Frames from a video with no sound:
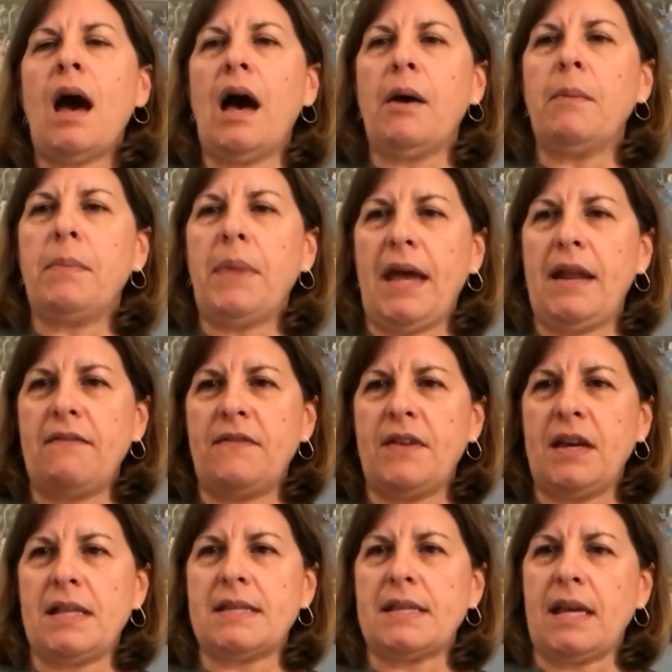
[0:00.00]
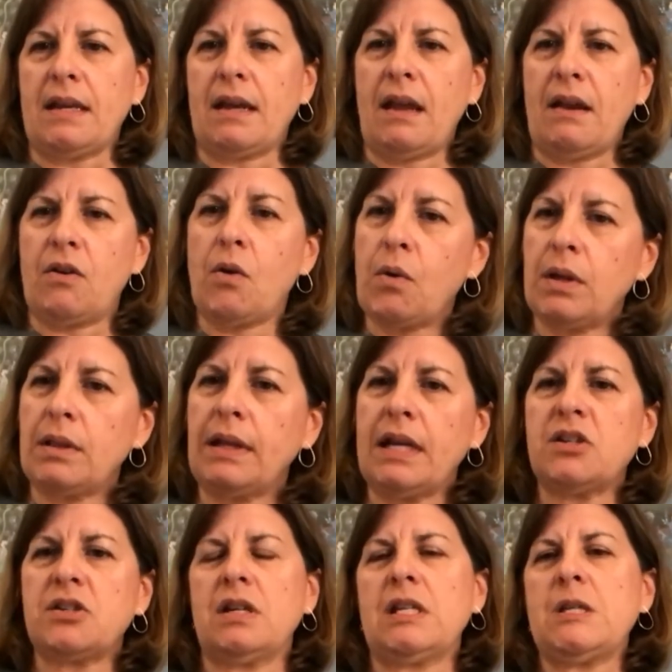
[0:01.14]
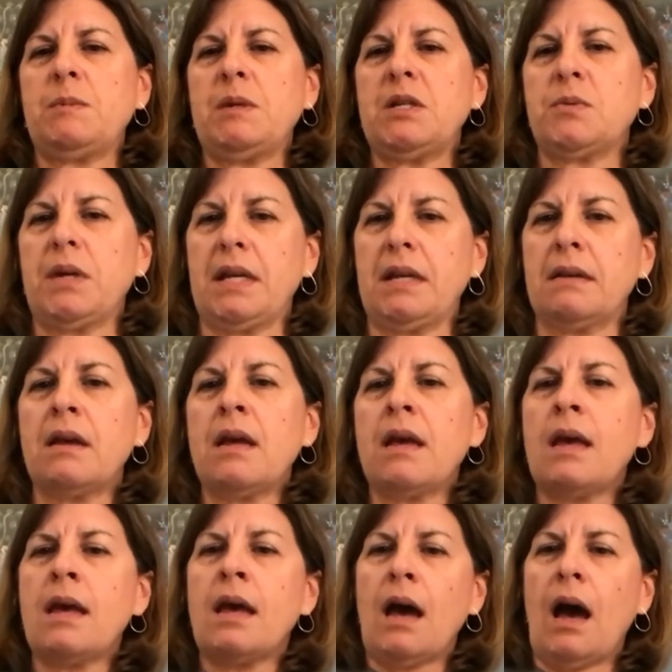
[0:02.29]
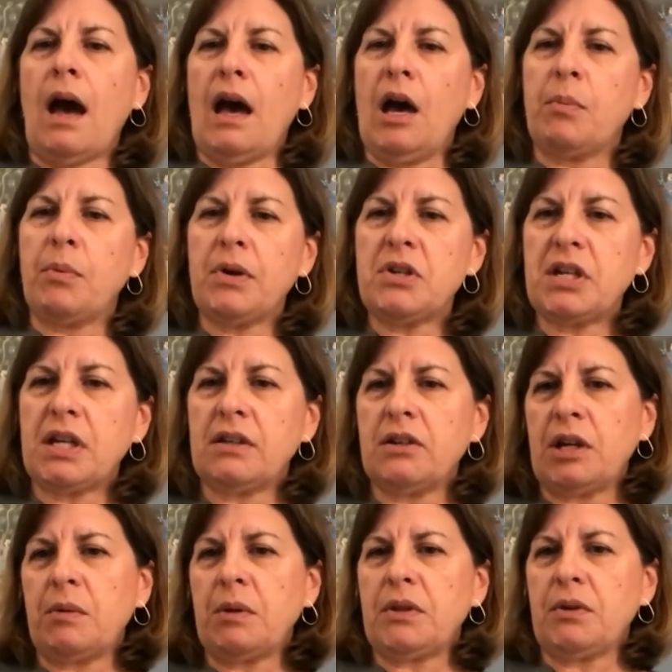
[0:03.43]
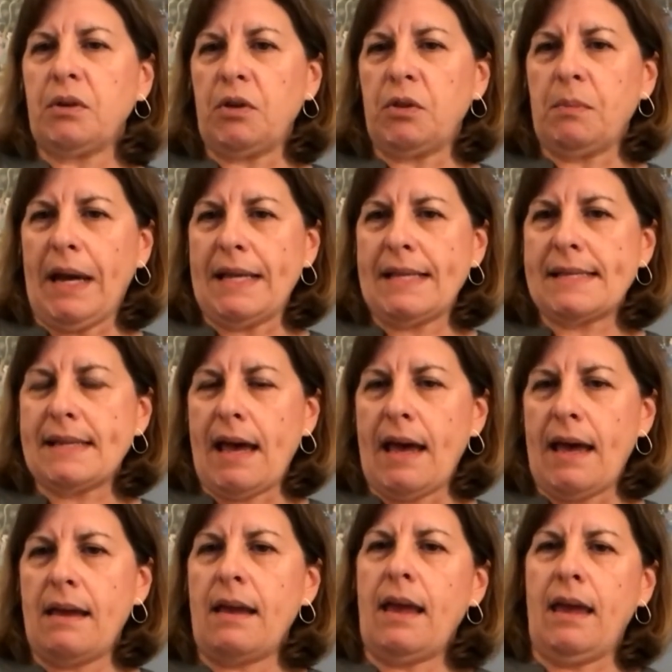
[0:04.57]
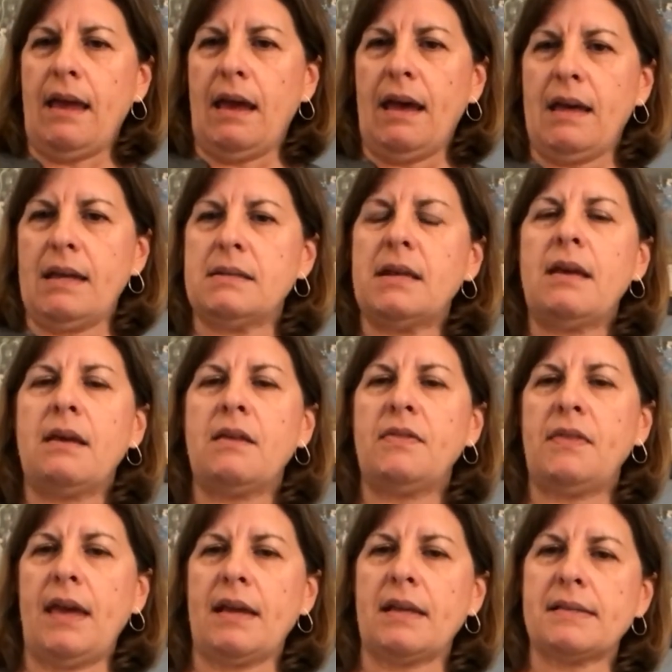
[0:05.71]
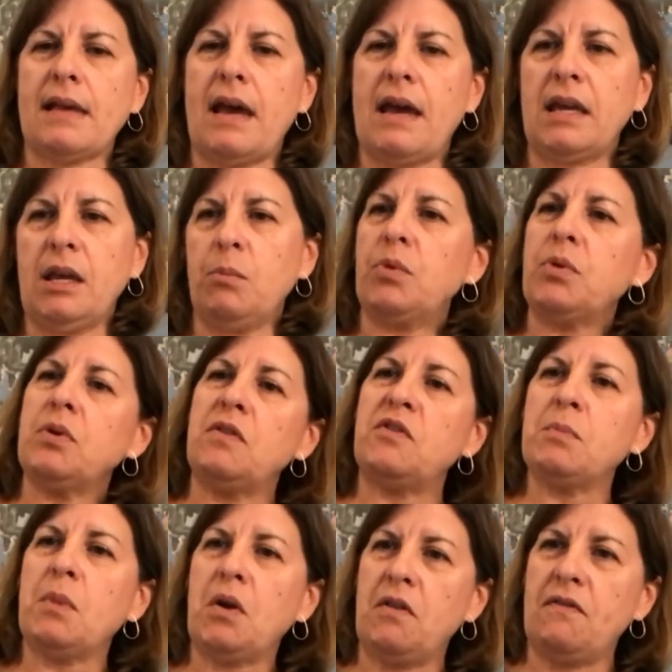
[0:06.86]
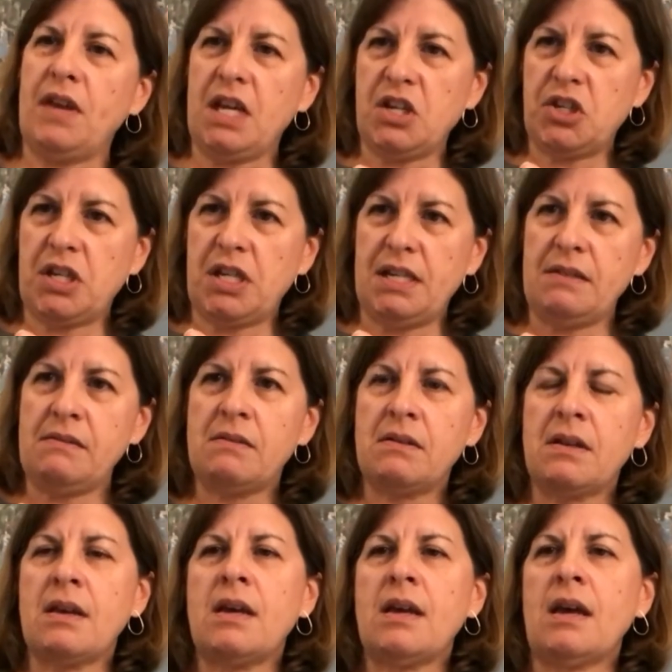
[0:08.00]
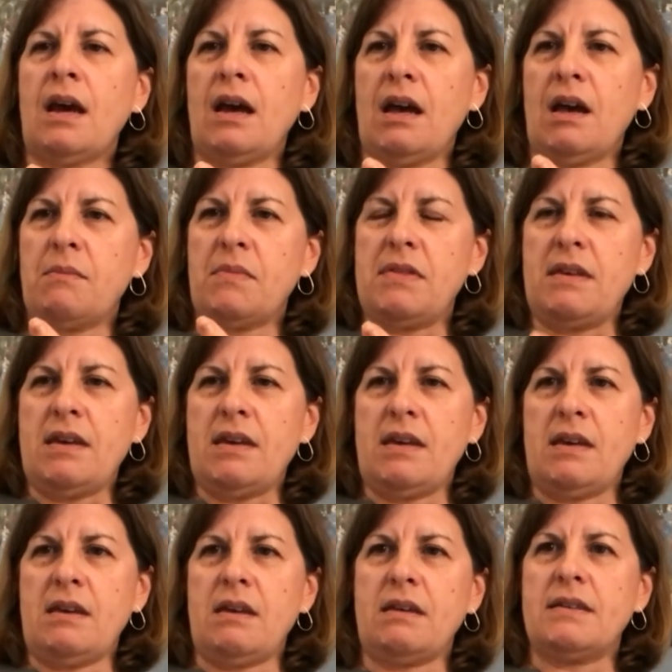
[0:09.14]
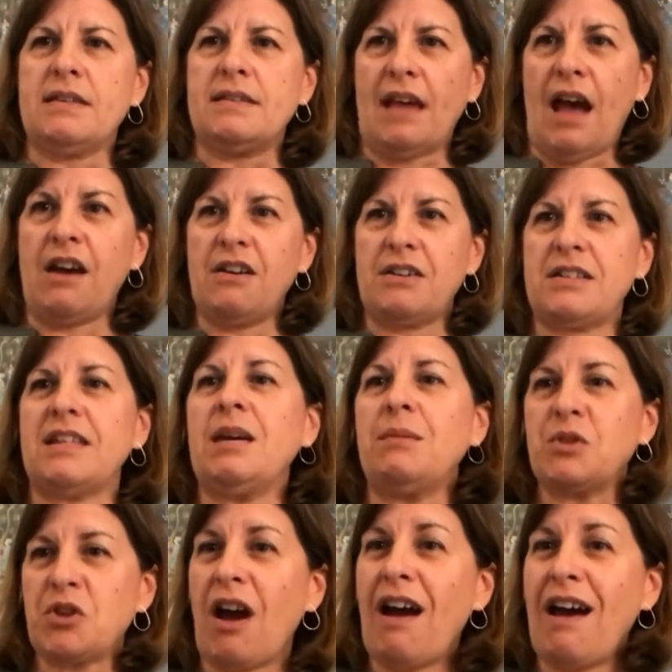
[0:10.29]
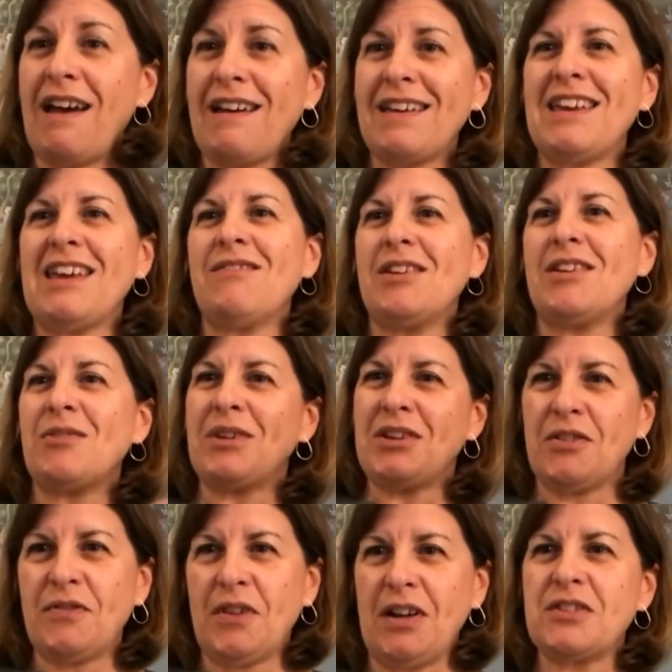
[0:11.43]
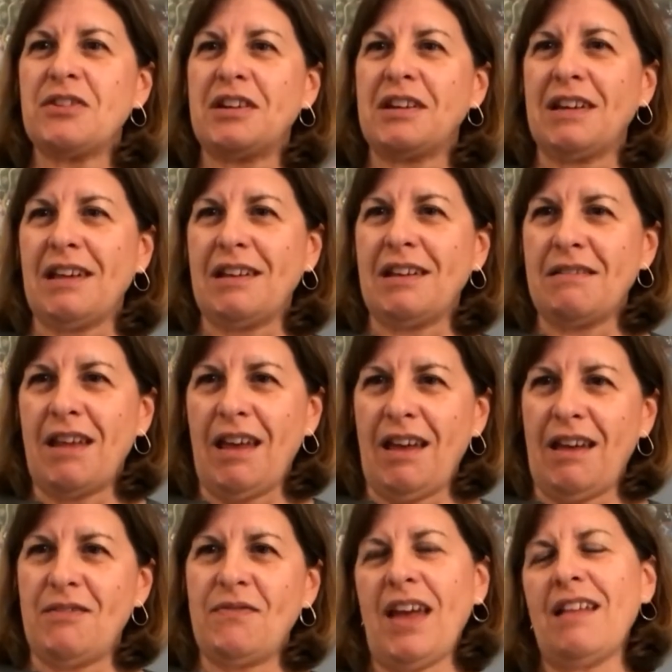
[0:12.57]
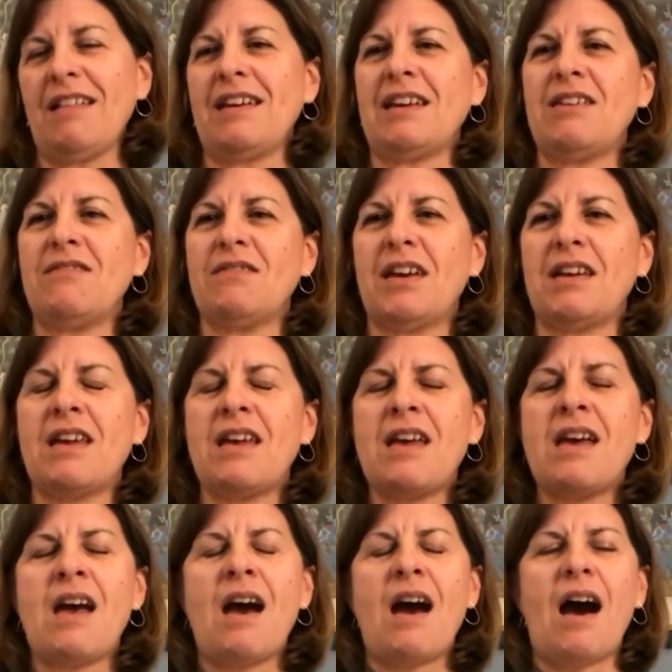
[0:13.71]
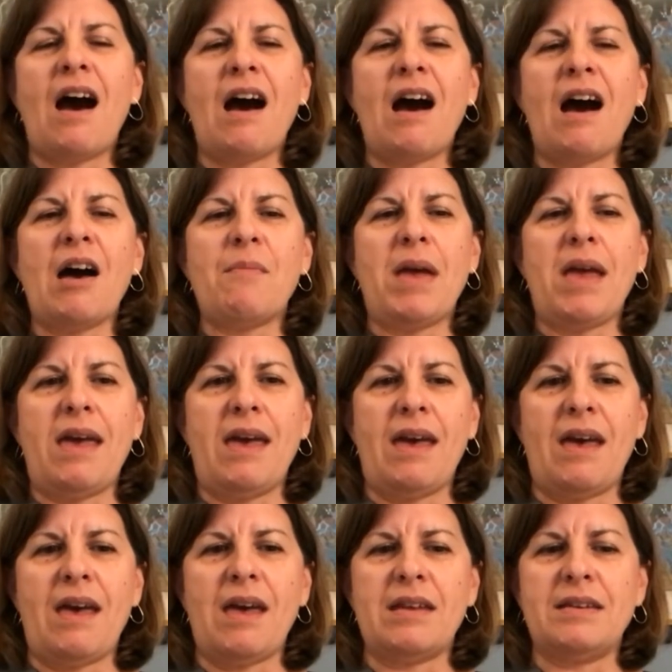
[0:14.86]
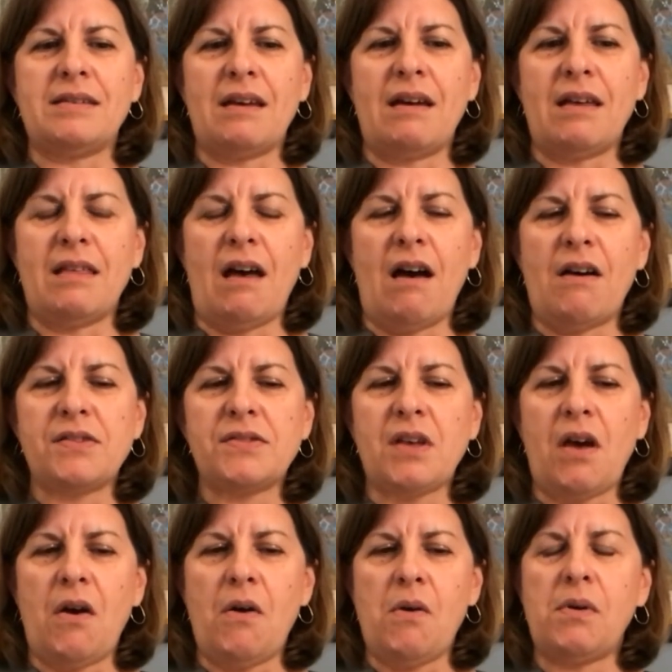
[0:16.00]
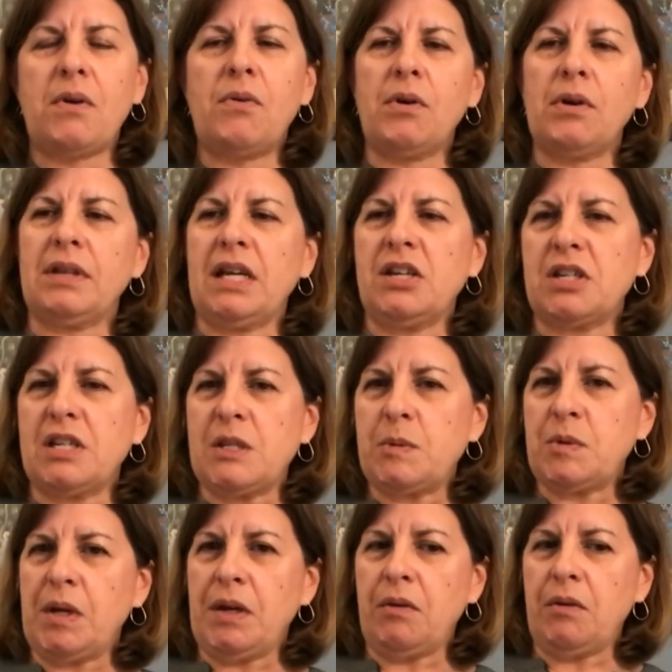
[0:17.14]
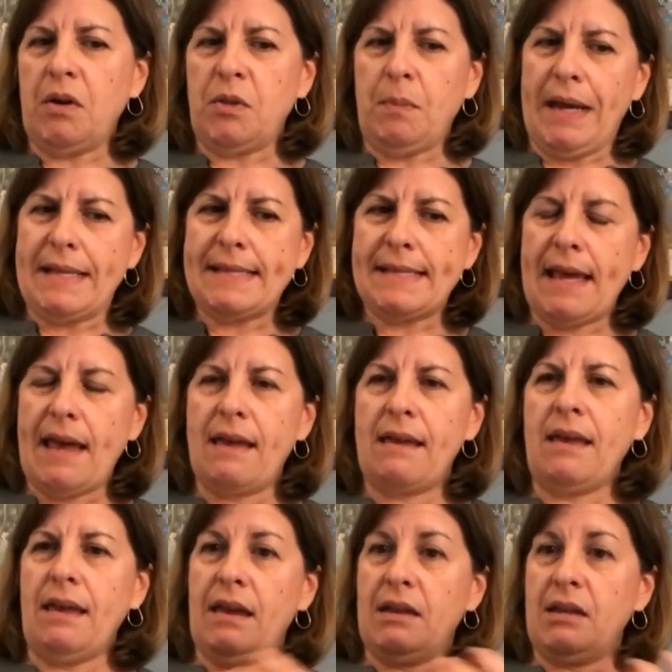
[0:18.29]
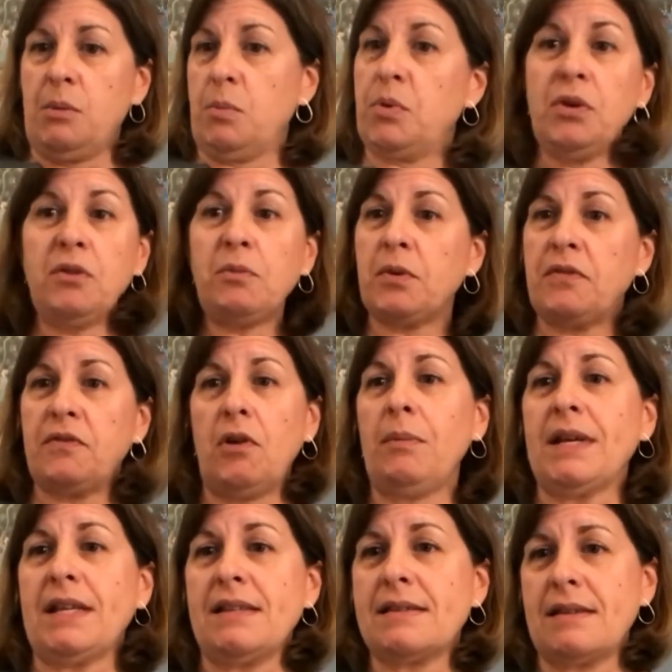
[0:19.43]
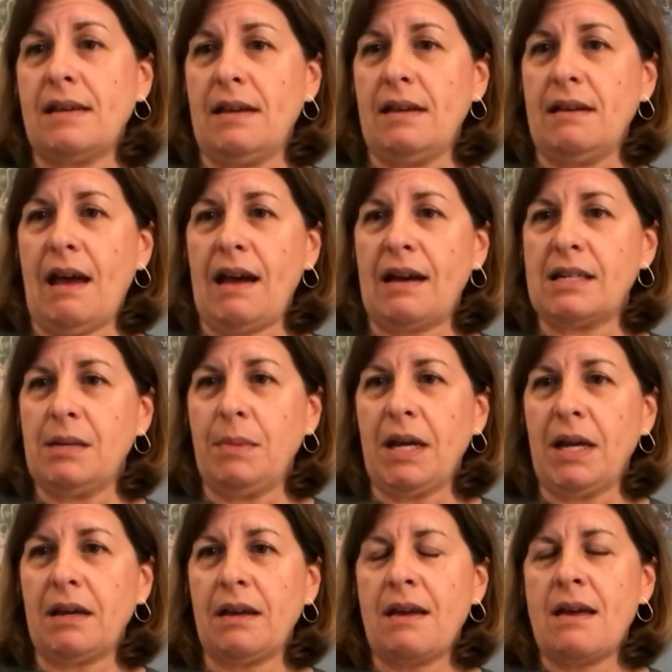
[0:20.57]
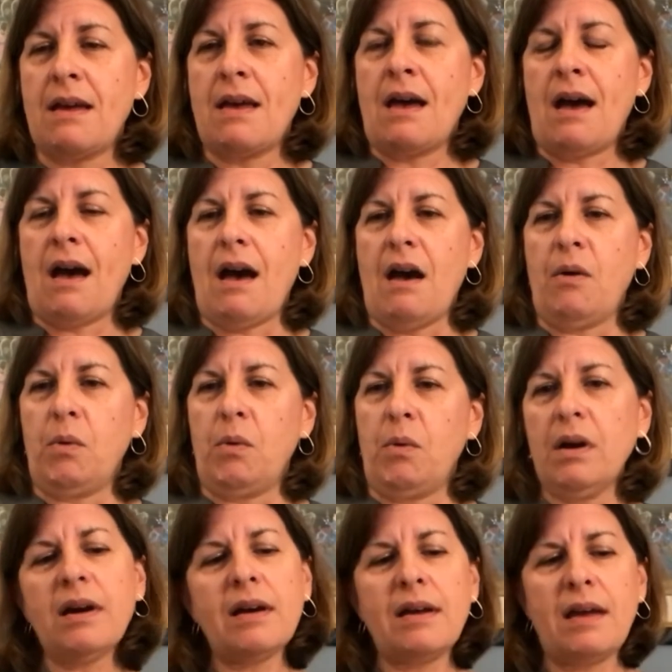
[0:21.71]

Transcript: Benefits and correlations between approaching learning with a growth mindset and things like improved motivation, the desire to keep trying even when you're faltering and failing even, and also correlations between growth mindset and improved performance in academic work.